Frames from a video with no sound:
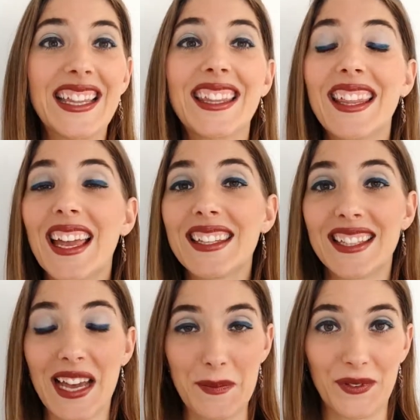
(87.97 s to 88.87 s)
That
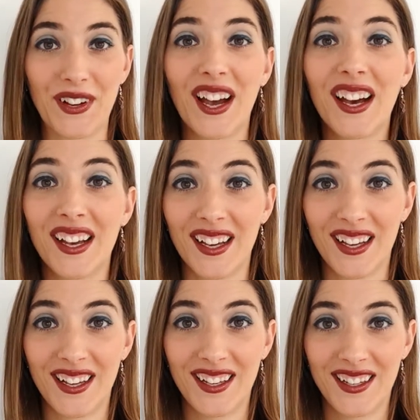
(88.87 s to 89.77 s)
type of h,
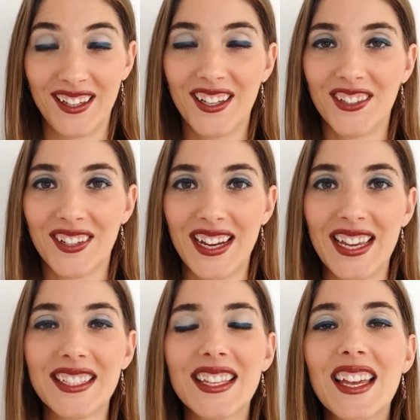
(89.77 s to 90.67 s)
alright?